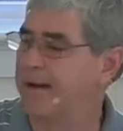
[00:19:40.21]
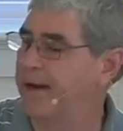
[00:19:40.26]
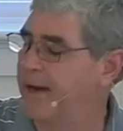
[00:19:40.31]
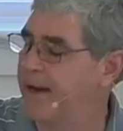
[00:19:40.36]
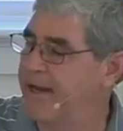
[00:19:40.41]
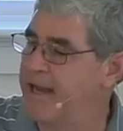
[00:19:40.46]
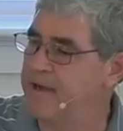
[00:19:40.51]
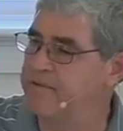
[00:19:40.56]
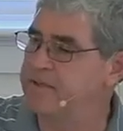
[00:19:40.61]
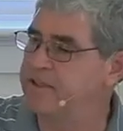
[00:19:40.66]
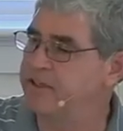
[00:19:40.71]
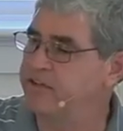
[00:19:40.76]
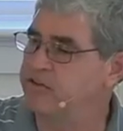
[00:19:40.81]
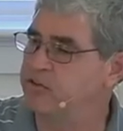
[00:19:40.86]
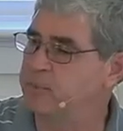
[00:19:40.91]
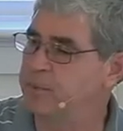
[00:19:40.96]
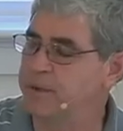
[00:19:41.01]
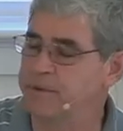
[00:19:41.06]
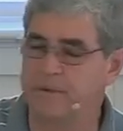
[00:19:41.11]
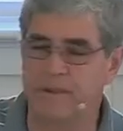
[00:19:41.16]
I haven't
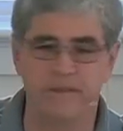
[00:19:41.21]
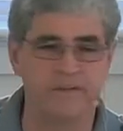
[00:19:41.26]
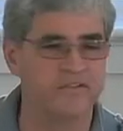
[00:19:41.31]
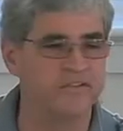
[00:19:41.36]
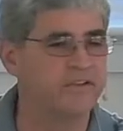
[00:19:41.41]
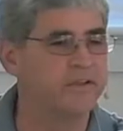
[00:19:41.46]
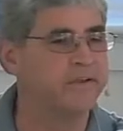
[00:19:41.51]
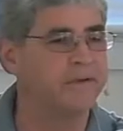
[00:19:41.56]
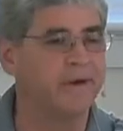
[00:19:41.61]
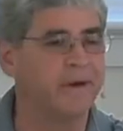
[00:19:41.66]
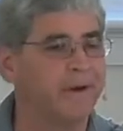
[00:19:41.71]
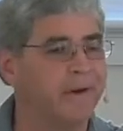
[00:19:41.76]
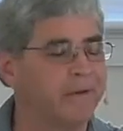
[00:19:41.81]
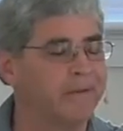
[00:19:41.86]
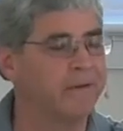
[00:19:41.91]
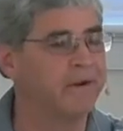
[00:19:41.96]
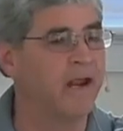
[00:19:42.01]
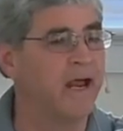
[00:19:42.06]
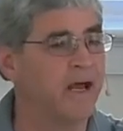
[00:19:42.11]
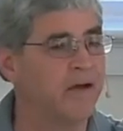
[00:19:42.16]
experienced it. I
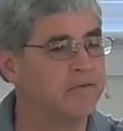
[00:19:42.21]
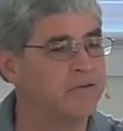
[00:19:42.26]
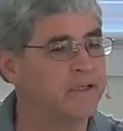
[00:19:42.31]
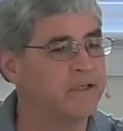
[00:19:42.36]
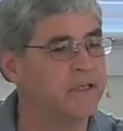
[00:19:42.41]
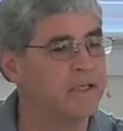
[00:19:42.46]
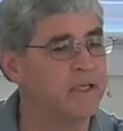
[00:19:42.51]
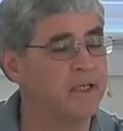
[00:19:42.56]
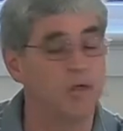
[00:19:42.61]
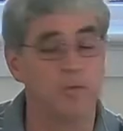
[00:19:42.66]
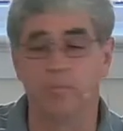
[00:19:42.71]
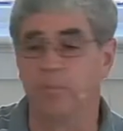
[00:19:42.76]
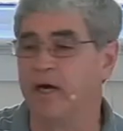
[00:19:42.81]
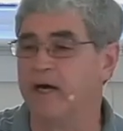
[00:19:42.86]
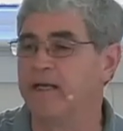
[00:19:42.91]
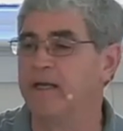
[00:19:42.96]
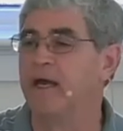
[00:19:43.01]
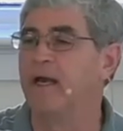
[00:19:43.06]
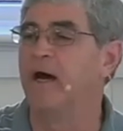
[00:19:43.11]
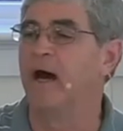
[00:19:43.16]
don't have it.
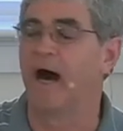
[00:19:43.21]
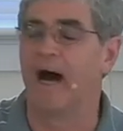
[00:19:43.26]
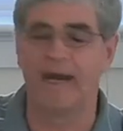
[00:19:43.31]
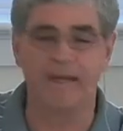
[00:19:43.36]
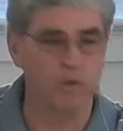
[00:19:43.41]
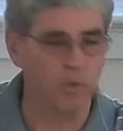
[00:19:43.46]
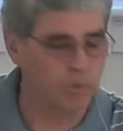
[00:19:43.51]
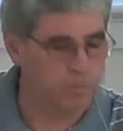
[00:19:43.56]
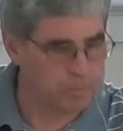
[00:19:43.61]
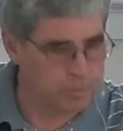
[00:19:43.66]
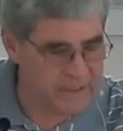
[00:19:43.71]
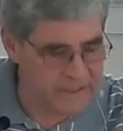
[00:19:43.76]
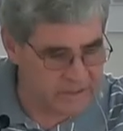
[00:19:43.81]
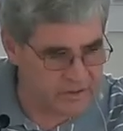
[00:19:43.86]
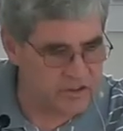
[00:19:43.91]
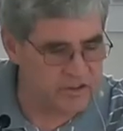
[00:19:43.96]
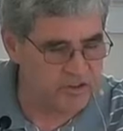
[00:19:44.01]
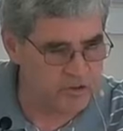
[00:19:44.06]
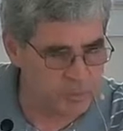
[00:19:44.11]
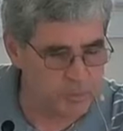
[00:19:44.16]
But I don't be
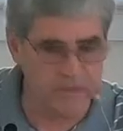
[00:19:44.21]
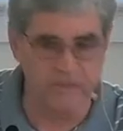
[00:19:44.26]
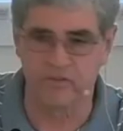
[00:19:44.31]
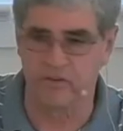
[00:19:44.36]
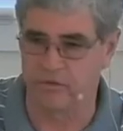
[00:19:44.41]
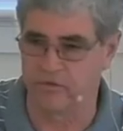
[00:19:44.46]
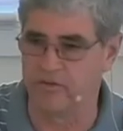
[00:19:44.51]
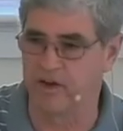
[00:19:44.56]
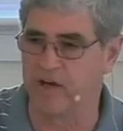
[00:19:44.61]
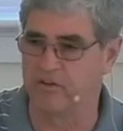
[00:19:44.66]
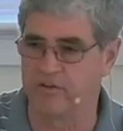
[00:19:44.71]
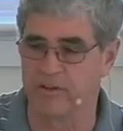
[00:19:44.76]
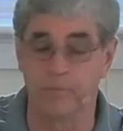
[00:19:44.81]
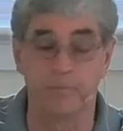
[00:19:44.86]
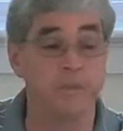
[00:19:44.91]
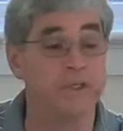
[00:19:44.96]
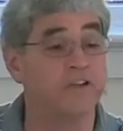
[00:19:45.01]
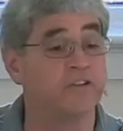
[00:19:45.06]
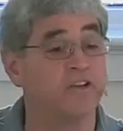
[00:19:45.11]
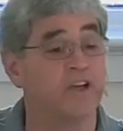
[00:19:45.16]
dismissive of
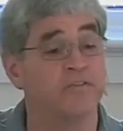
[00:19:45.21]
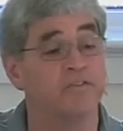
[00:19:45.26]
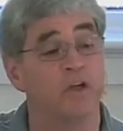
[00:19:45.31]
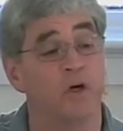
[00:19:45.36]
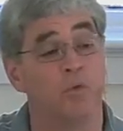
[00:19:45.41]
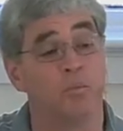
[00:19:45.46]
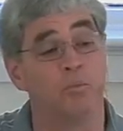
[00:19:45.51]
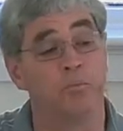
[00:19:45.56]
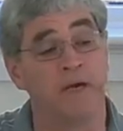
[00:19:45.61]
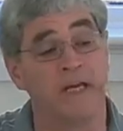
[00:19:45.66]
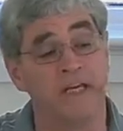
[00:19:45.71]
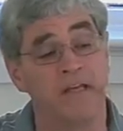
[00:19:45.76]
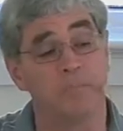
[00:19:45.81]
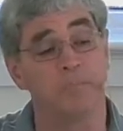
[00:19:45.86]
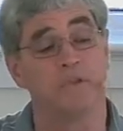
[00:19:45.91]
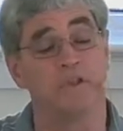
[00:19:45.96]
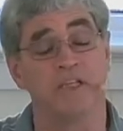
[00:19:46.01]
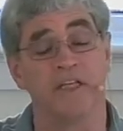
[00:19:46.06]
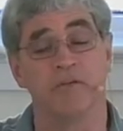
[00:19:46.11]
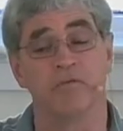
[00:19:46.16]
it because I've known many
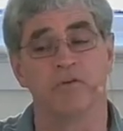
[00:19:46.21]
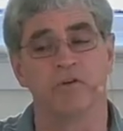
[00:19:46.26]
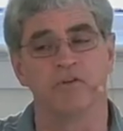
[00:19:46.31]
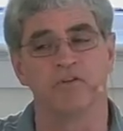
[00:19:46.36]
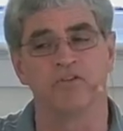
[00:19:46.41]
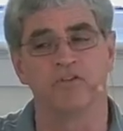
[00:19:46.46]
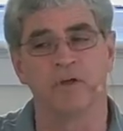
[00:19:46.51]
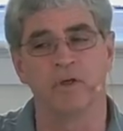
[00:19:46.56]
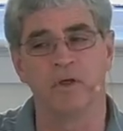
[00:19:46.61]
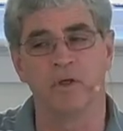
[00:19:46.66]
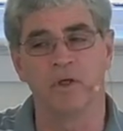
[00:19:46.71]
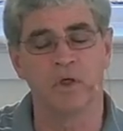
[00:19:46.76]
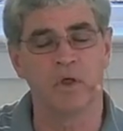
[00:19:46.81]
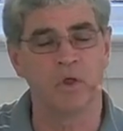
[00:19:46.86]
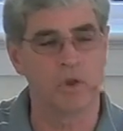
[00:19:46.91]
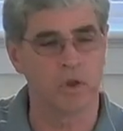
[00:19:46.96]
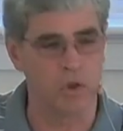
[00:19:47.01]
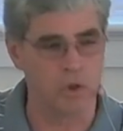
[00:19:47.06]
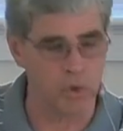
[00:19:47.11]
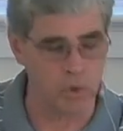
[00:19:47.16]
believers
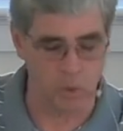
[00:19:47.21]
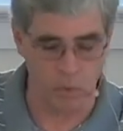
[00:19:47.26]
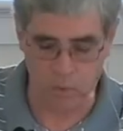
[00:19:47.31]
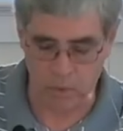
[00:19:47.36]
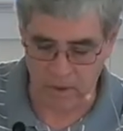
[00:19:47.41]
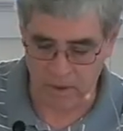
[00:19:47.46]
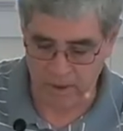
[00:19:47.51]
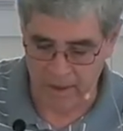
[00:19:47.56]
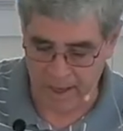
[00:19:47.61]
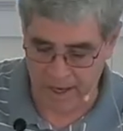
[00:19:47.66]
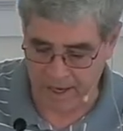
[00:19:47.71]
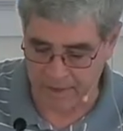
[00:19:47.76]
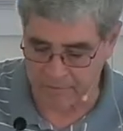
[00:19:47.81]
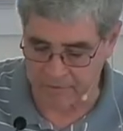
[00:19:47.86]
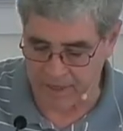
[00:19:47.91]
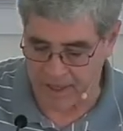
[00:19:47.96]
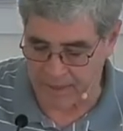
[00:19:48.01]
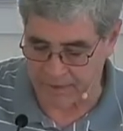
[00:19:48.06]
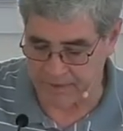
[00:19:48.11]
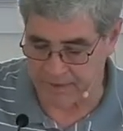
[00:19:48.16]
who
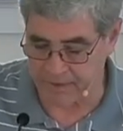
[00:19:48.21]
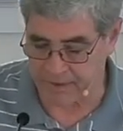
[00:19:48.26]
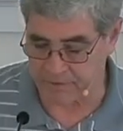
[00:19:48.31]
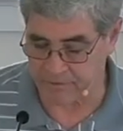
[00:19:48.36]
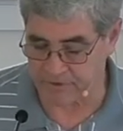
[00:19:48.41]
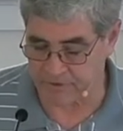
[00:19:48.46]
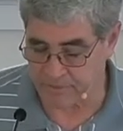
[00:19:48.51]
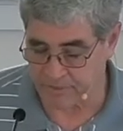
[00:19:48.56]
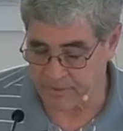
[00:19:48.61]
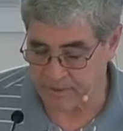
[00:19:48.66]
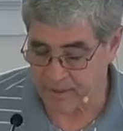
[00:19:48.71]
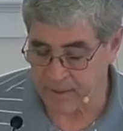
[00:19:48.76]
have that gift.